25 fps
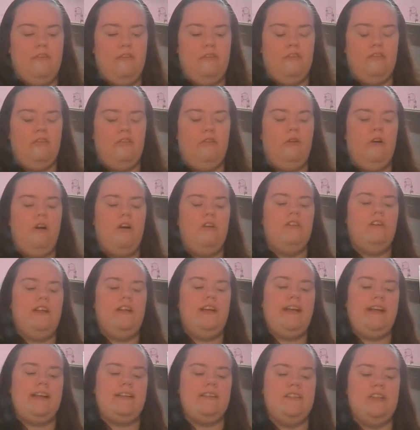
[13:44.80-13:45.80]

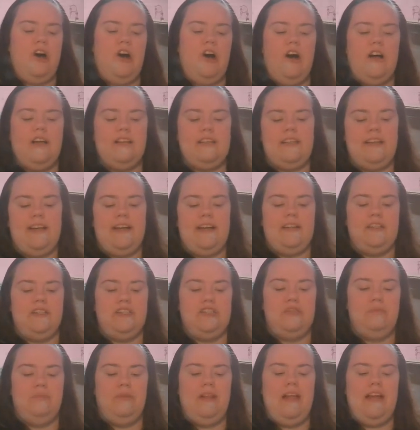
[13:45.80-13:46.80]
Rolling and tossing and
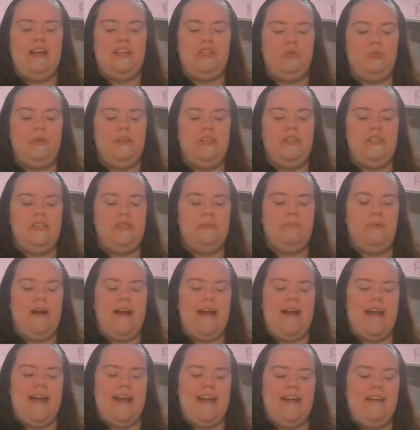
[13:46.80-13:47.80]
splashed with the
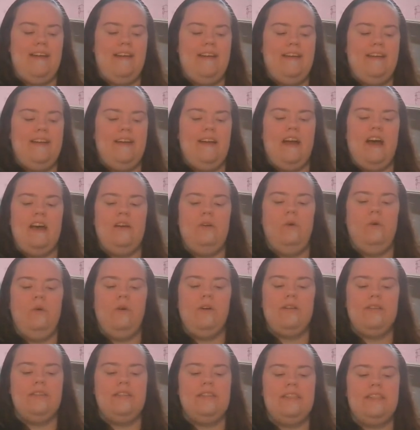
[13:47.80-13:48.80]
spray. And
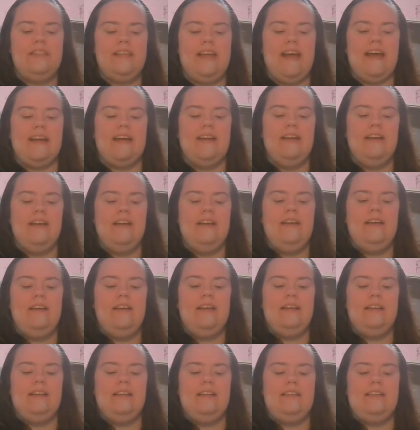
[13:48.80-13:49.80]
Horton said,
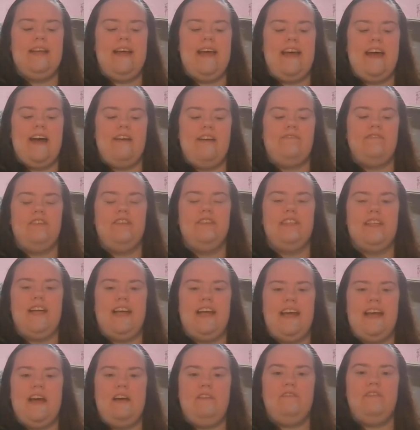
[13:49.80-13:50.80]
day after
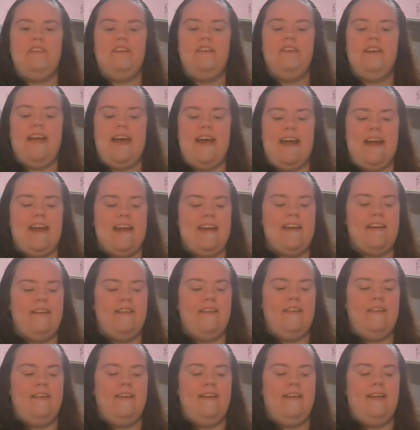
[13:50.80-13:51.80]
day after day,
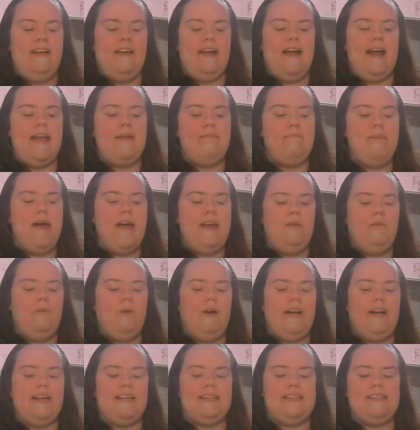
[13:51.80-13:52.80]
"I meant
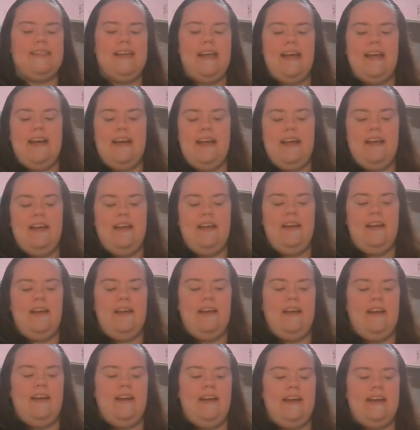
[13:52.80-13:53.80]
what I said,
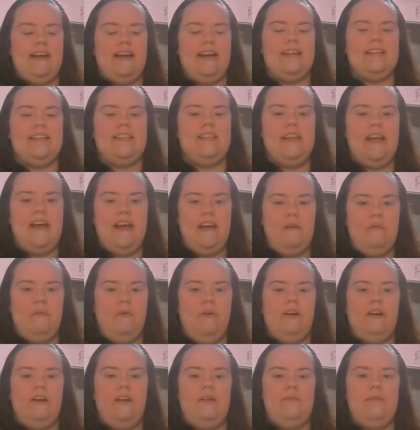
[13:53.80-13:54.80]
and I said
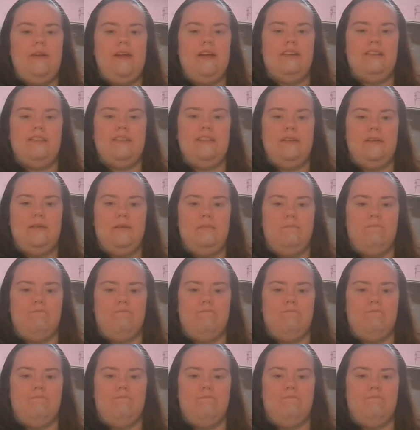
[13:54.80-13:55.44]
what I meant.